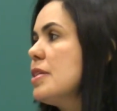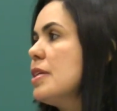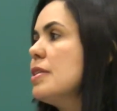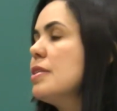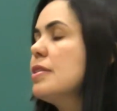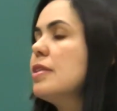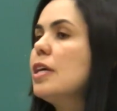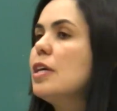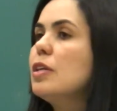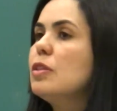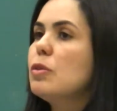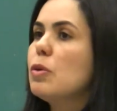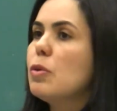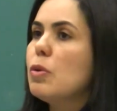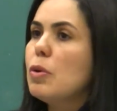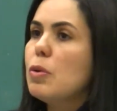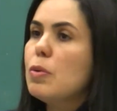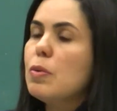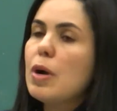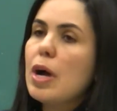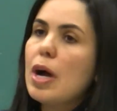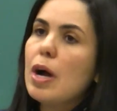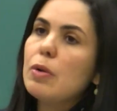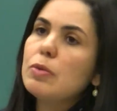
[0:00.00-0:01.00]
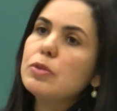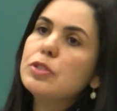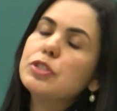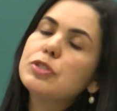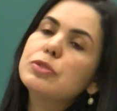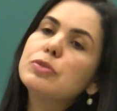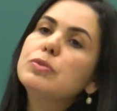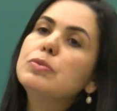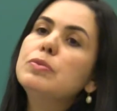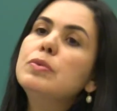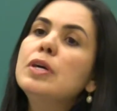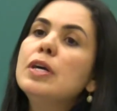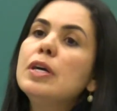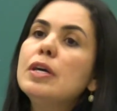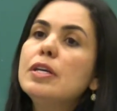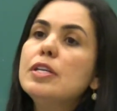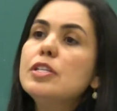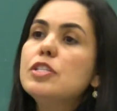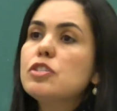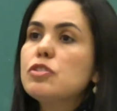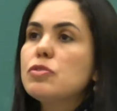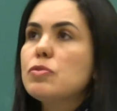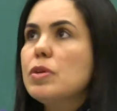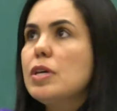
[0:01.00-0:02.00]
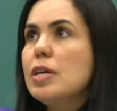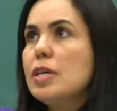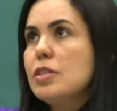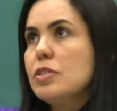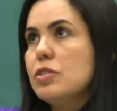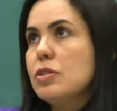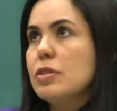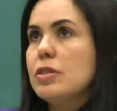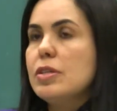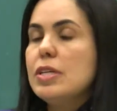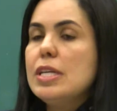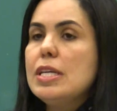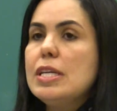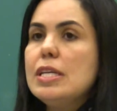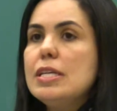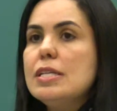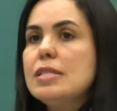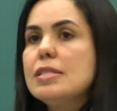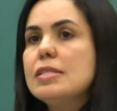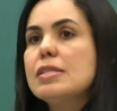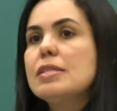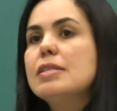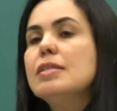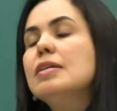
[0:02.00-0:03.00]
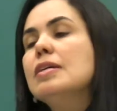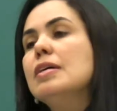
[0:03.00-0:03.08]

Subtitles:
and they know how to structure it,